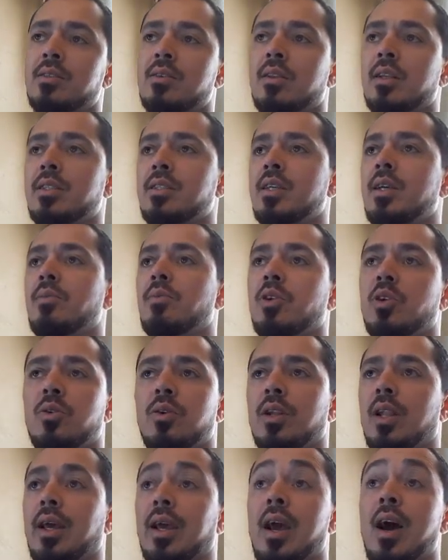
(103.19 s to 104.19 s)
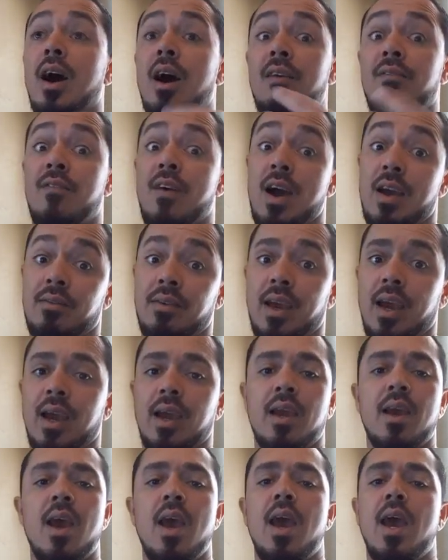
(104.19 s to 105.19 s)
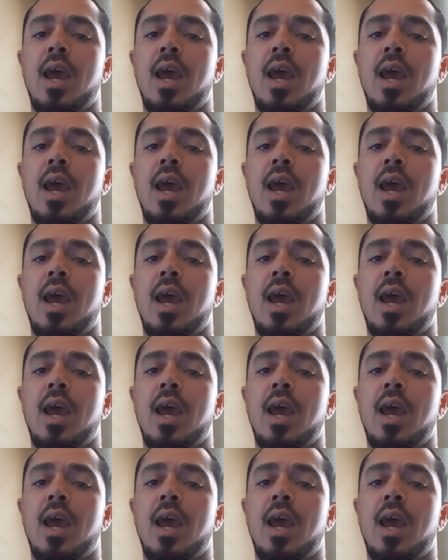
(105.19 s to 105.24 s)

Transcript: So let's say we're doing like a five K.